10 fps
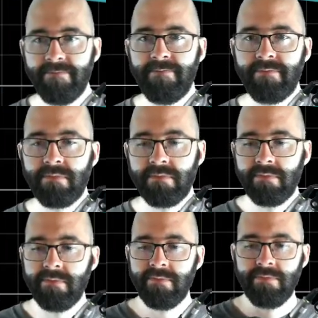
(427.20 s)

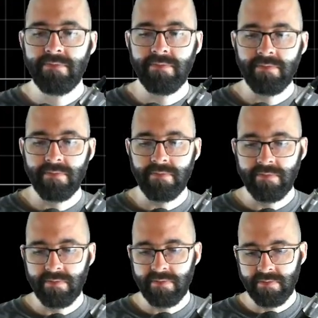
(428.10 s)

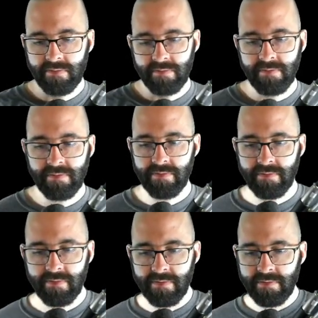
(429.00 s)

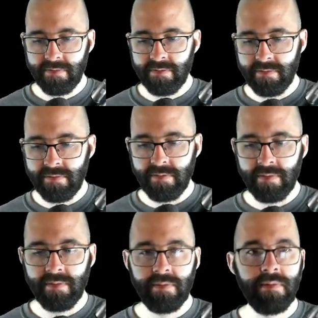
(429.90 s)

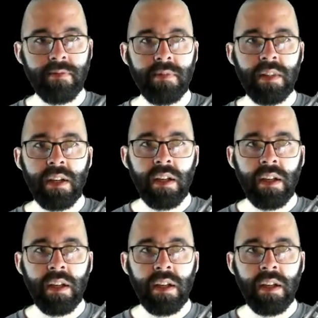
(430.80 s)
[no speech]